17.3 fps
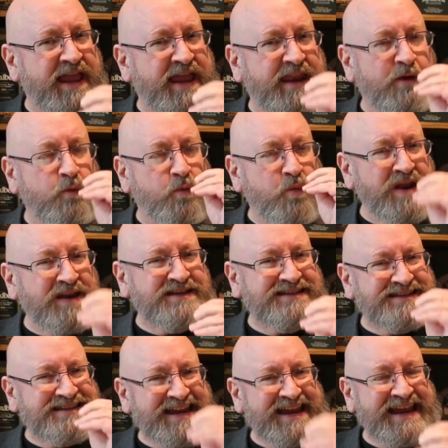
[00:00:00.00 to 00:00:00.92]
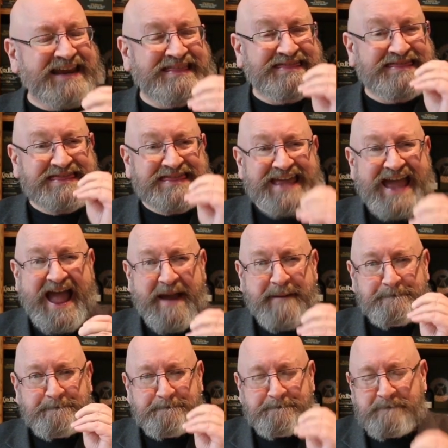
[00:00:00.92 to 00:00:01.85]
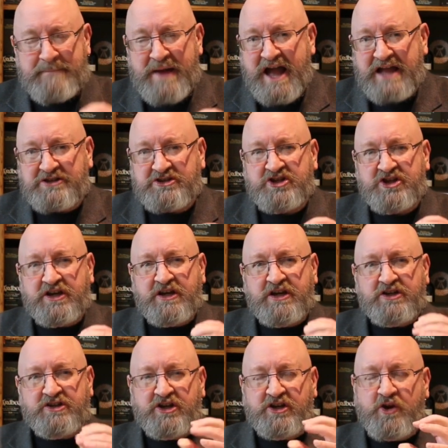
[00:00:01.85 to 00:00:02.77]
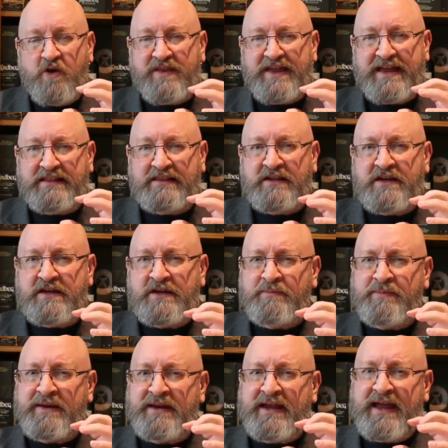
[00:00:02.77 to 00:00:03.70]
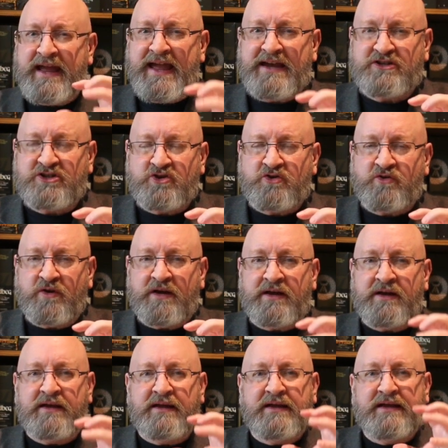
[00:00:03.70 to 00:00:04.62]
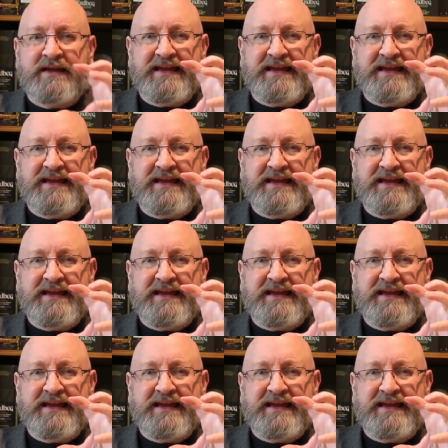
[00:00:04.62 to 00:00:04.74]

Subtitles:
and it wouldn't take that much to go that little bit of extra